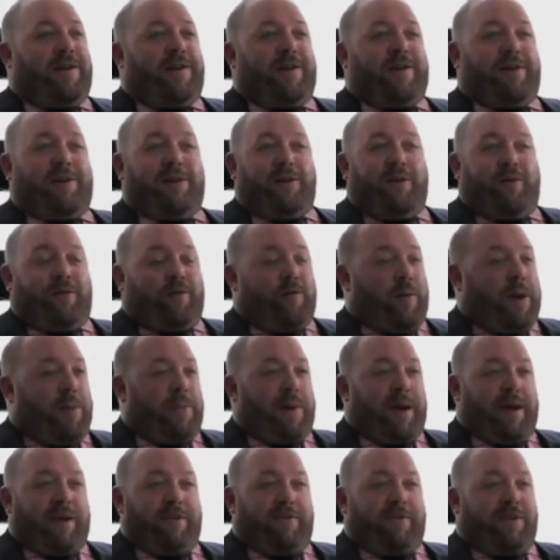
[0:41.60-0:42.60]
use
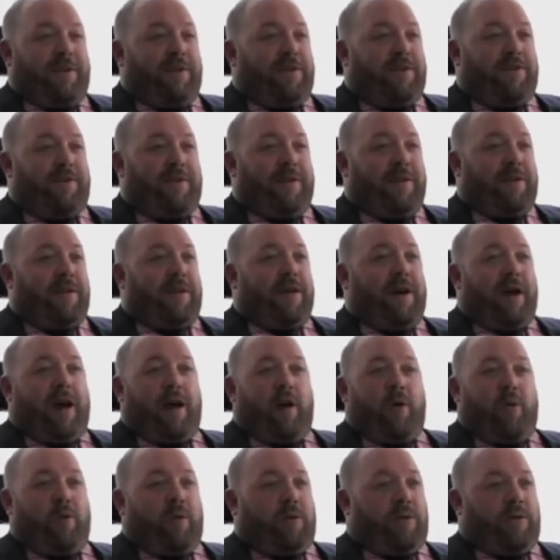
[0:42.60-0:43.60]
WebExes,
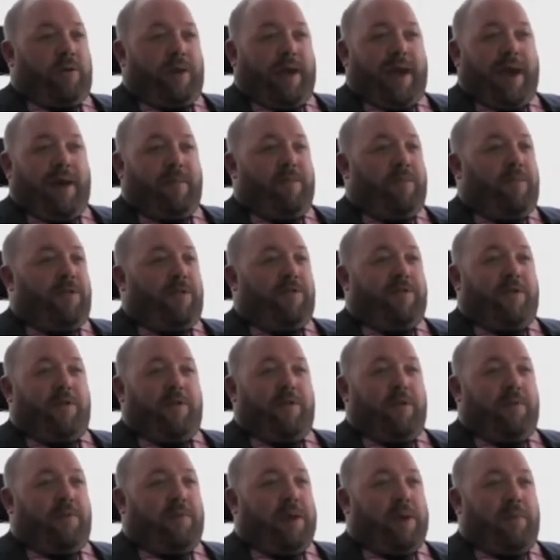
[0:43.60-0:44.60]
hold the camera so
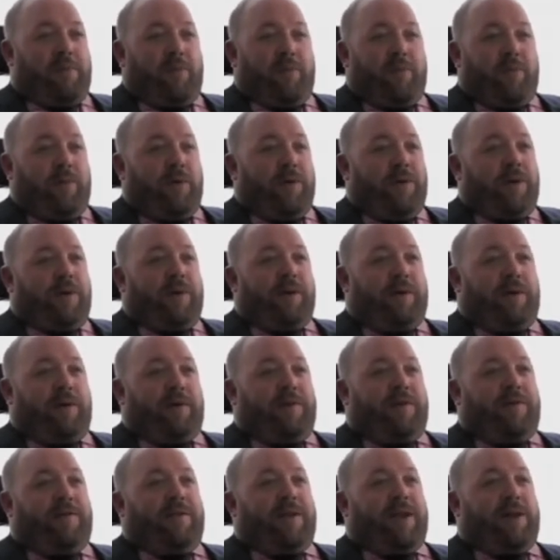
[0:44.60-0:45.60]
that people
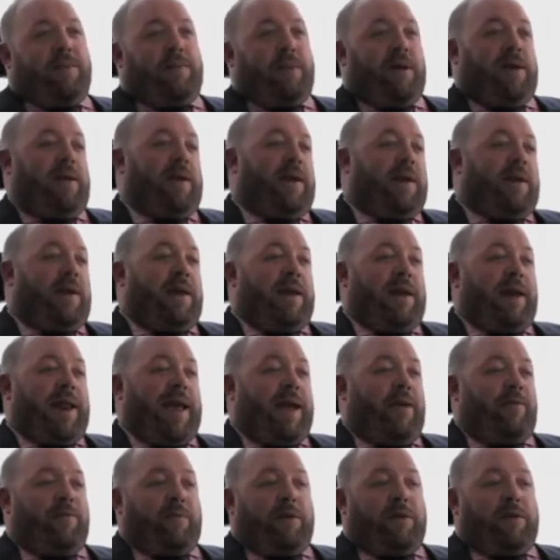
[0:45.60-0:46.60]
can see me, and it
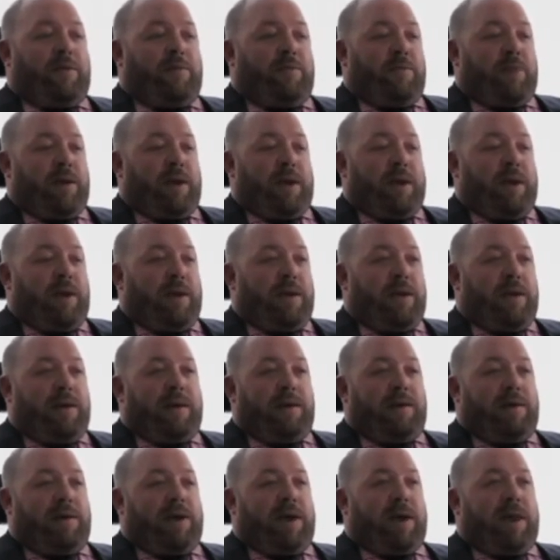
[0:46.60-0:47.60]
allows me to be
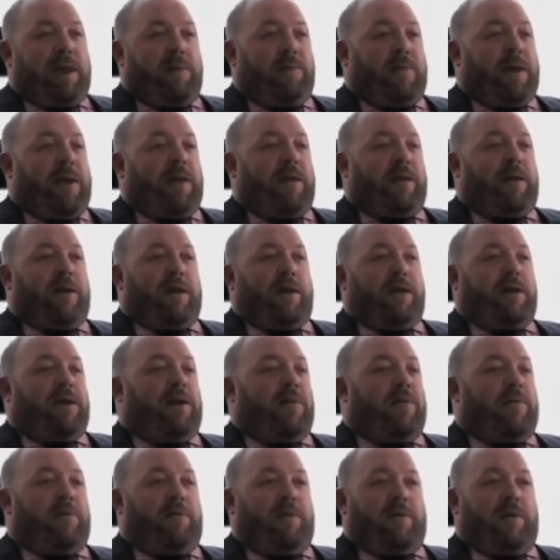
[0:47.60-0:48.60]
independent. I
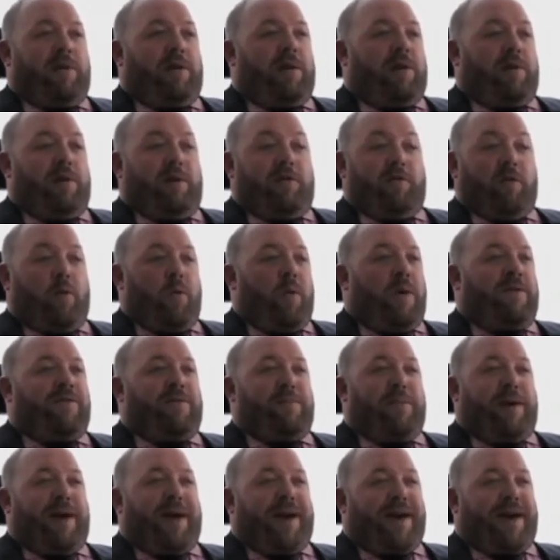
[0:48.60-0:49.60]
don't, it's always
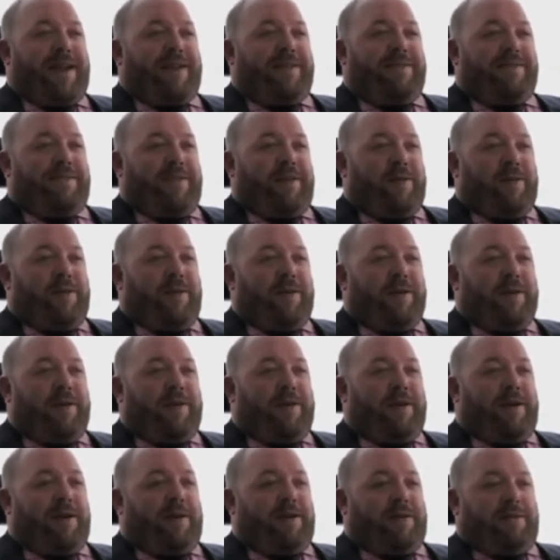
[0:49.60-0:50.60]
in my hand, so
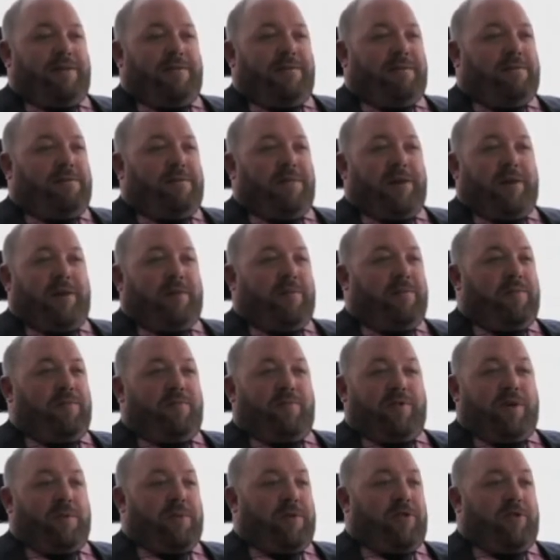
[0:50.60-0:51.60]
I can,
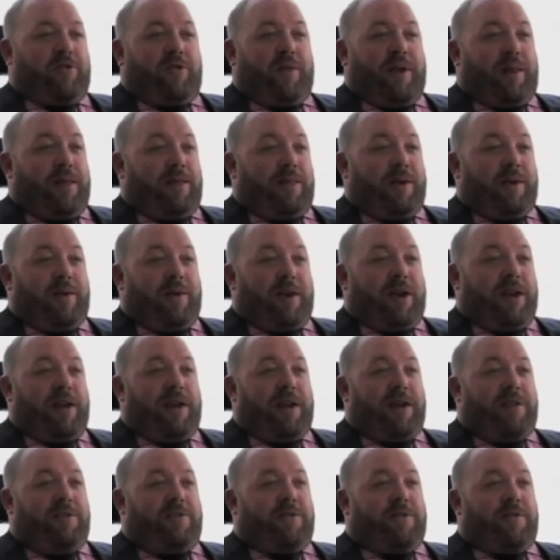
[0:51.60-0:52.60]
pretty much do anything that I
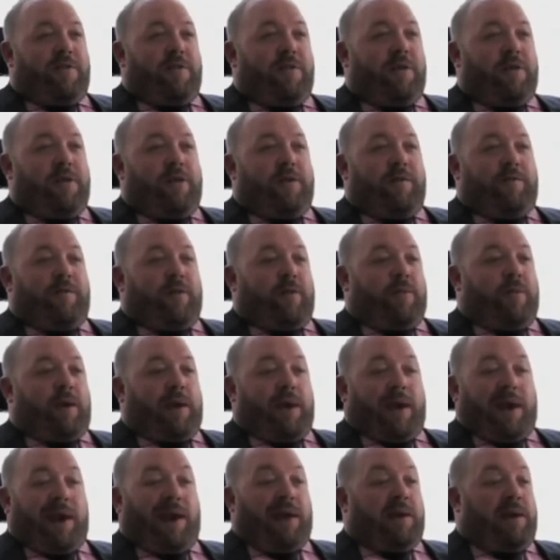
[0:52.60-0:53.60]
need to from
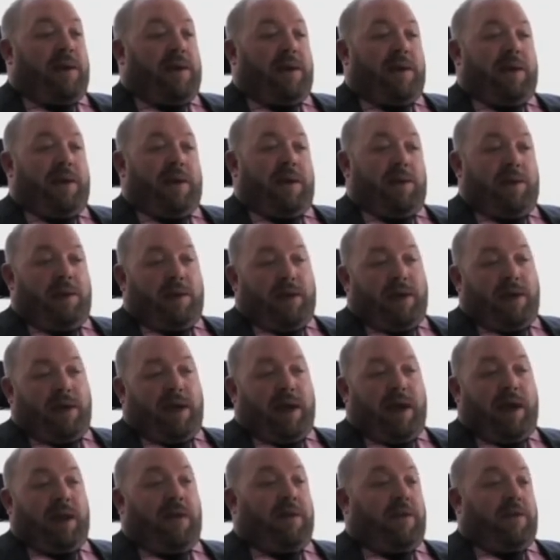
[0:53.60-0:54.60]
there, and it
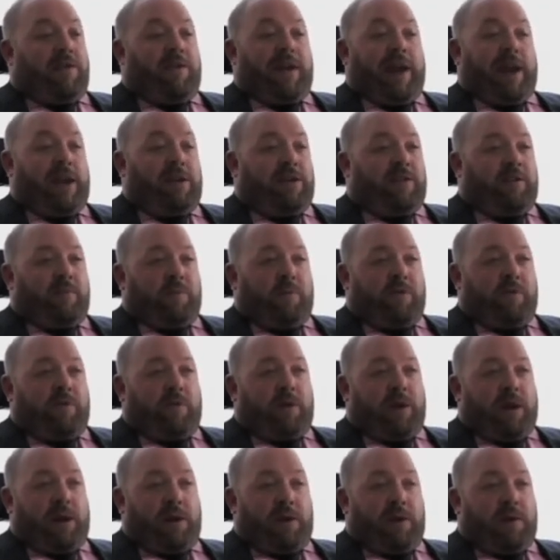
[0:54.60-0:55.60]
interchanges
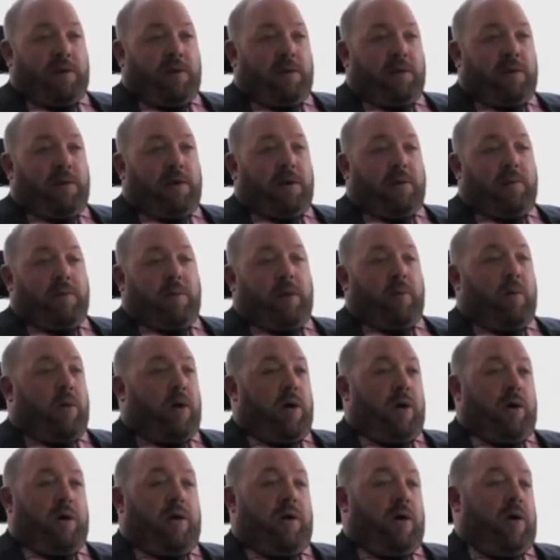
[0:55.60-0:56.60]
between my
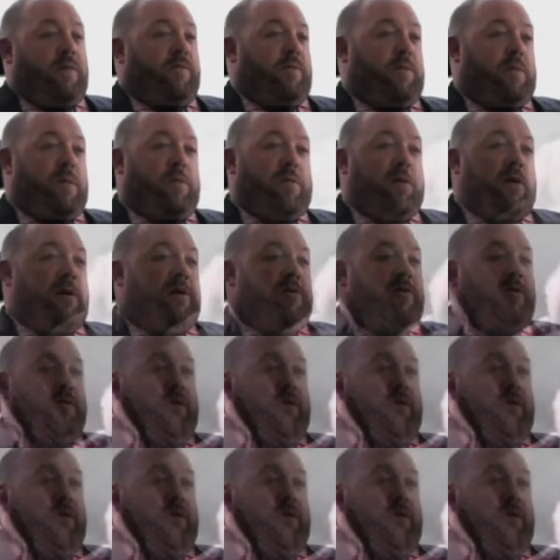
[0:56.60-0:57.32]
work life and my personal